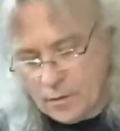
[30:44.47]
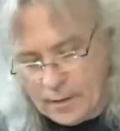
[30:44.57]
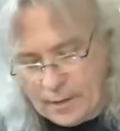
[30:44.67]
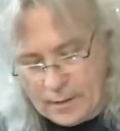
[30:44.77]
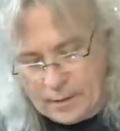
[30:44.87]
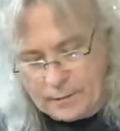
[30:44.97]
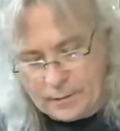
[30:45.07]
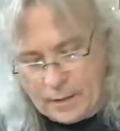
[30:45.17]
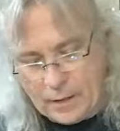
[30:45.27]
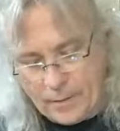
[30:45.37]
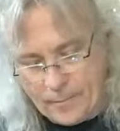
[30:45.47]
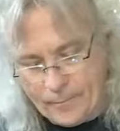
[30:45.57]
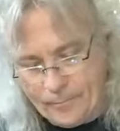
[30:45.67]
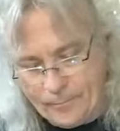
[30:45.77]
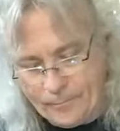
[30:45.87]
And
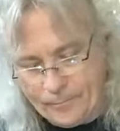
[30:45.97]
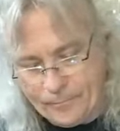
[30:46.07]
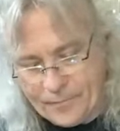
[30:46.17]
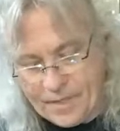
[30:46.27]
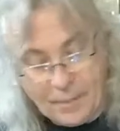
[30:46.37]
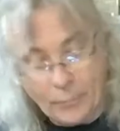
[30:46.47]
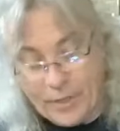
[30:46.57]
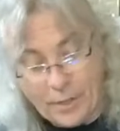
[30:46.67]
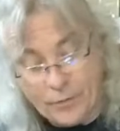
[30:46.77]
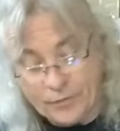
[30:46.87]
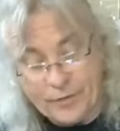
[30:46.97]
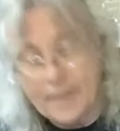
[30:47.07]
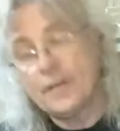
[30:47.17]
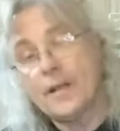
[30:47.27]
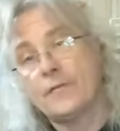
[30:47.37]
he was saying
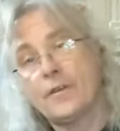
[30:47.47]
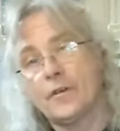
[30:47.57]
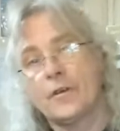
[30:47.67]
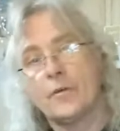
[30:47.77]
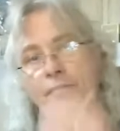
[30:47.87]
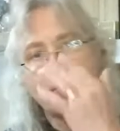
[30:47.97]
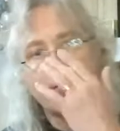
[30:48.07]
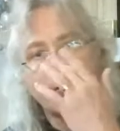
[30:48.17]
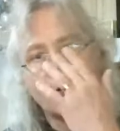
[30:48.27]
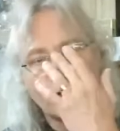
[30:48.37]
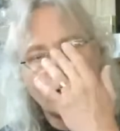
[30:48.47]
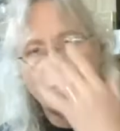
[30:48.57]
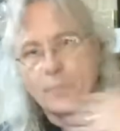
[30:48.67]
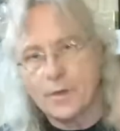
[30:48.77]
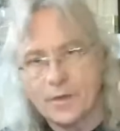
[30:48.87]
in that video he wasn't feeling too good,
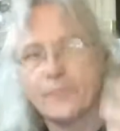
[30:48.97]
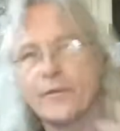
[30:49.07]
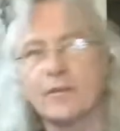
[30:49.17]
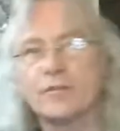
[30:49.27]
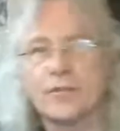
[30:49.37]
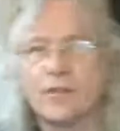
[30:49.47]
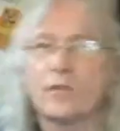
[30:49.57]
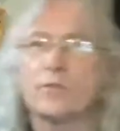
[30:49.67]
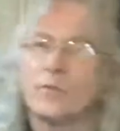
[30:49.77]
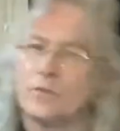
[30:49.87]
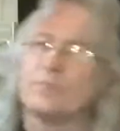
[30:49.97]
but he figures, do